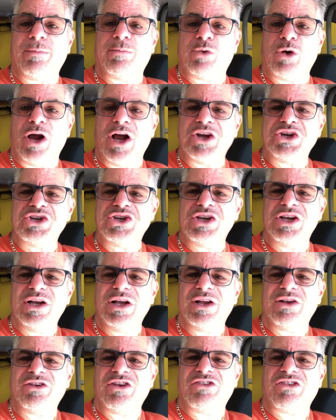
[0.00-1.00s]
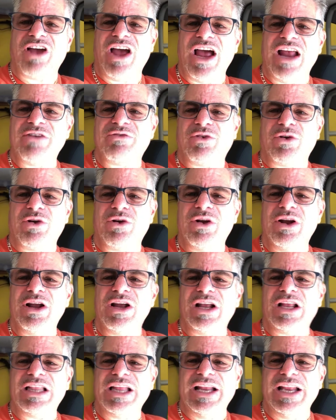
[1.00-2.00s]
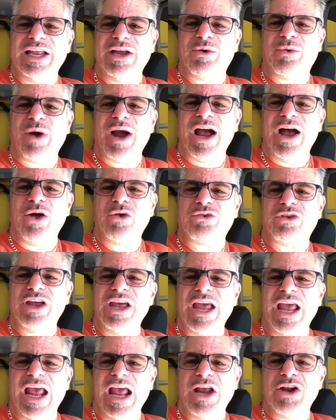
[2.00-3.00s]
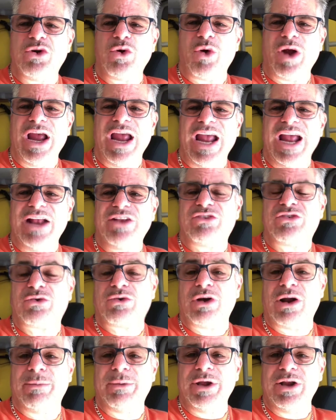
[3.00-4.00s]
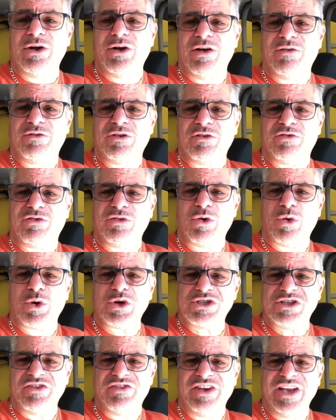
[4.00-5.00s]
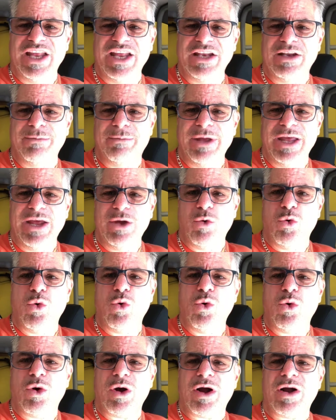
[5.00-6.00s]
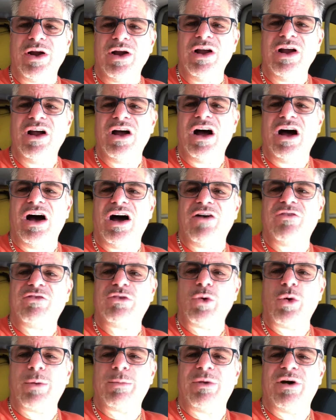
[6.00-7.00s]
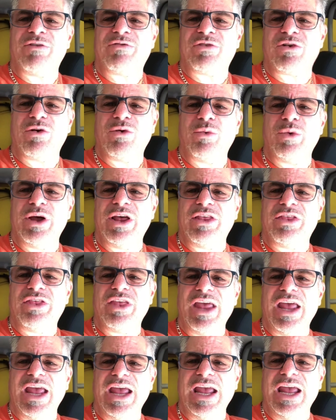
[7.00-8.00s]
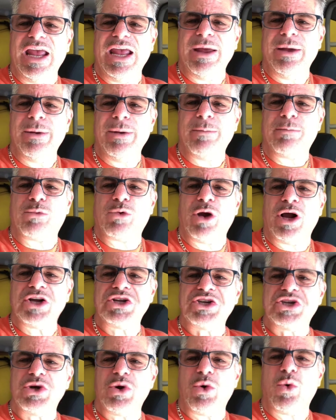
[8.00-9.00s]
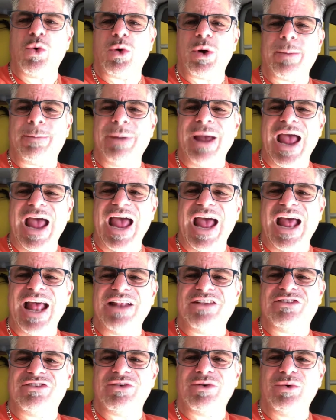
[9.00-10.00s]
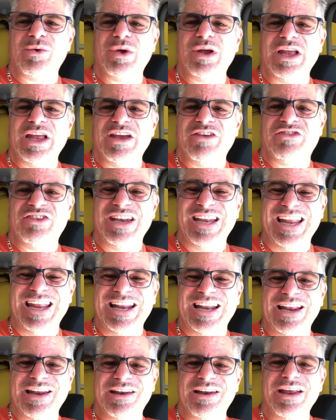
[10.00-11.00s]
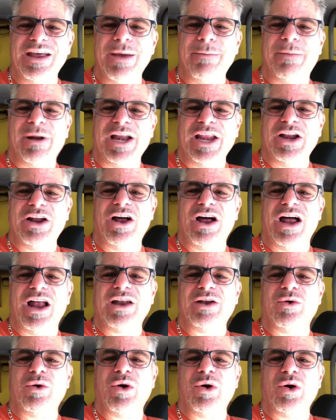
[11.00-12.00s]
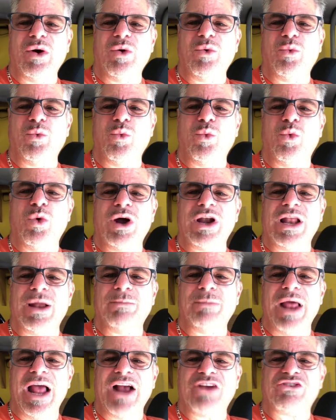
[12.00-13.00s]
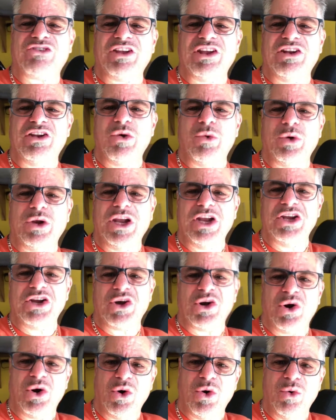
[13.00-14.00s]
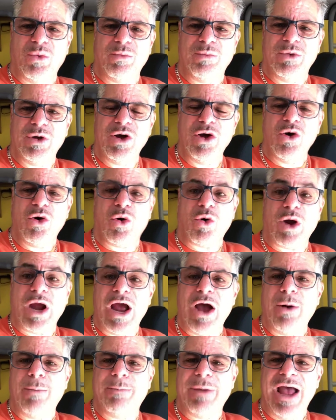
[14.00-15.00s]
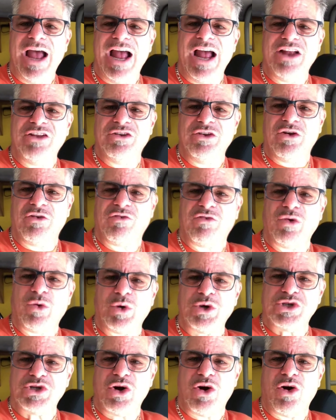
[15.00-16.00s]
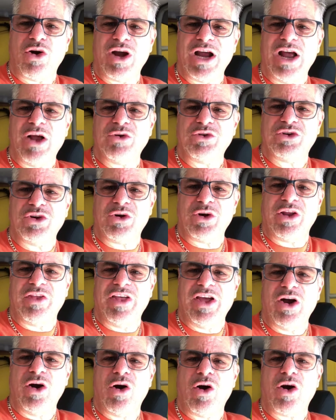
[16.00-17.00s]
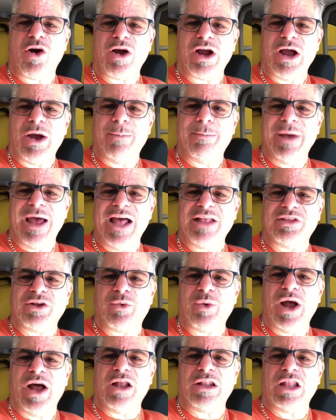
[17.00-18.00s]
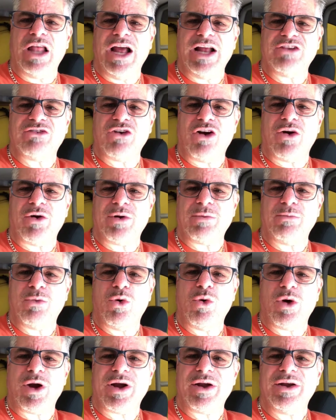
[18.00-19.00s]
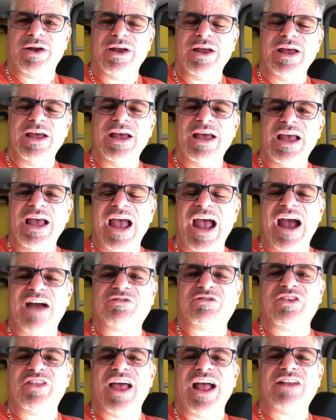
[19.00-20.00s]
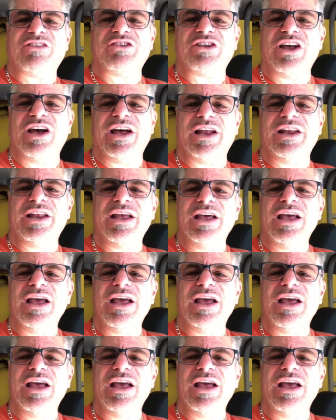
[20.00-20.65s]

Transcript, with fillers: brush designed for cleaning grout and or hand scrubbing of the floors if need to be, or a floor buffer with a brush or pads if needed, depending on what I'm actually doing in your home or how bad your floors are, how dirty they are, how bad the grout lines are, and more. After that's done,